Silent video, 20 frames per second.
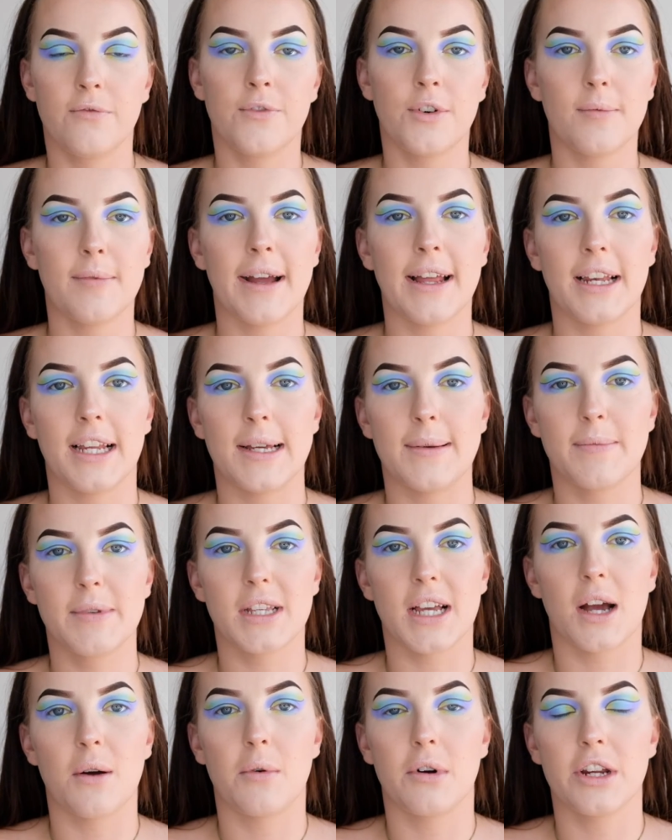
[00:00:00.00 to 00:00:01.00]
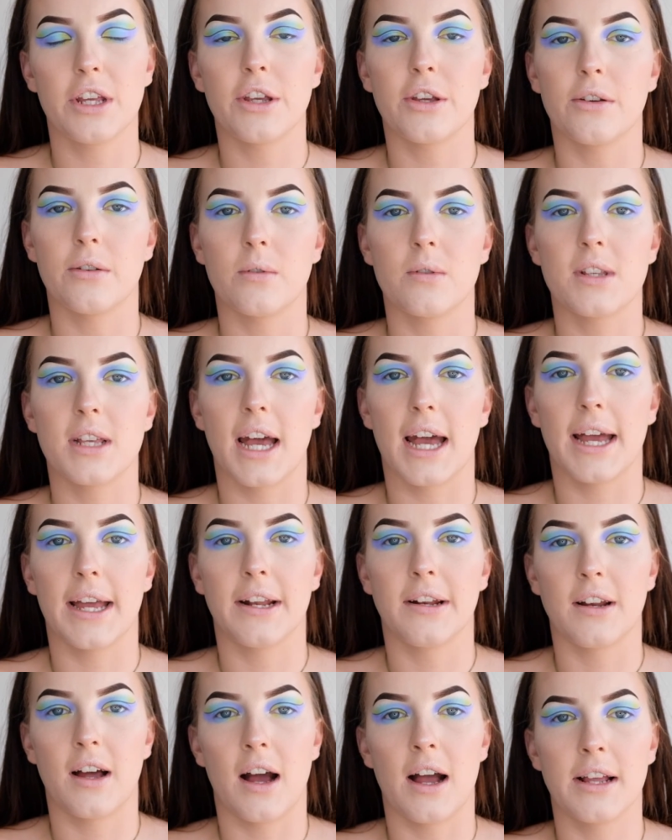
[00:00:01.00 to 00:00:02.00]
For my lips, I want to use a
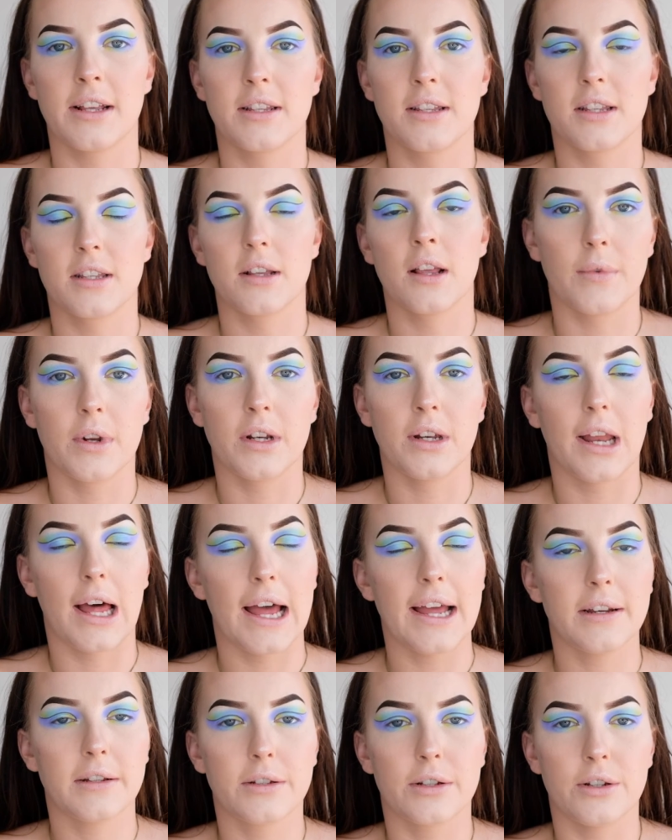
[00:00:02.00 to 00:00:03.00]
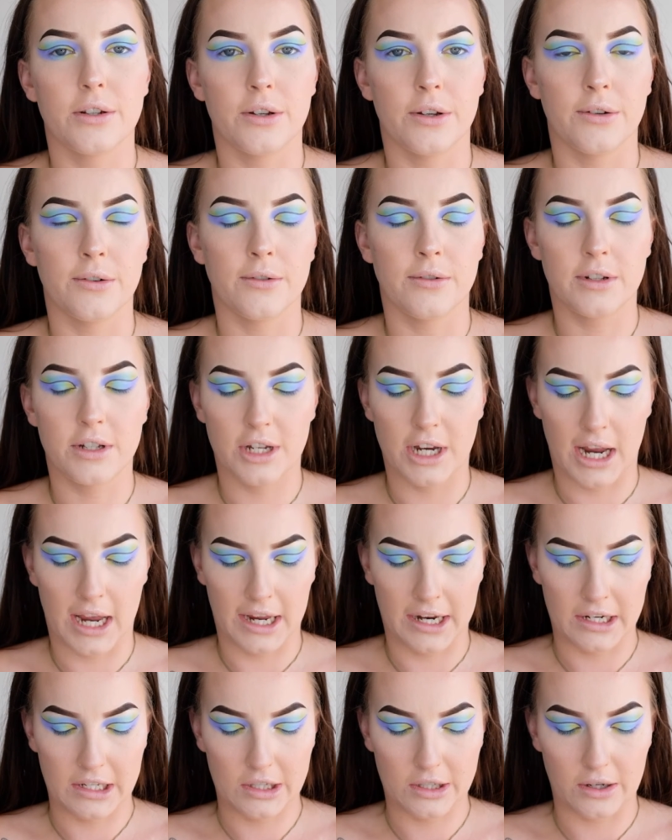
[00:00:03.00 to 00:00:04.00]
nice light nude
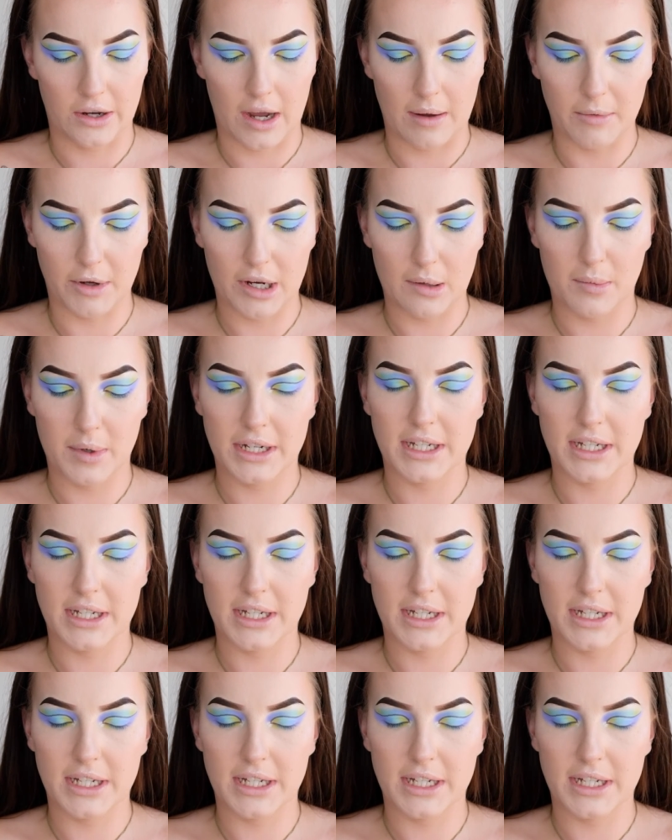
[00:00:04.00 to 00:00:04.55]
shade, so I'm going to be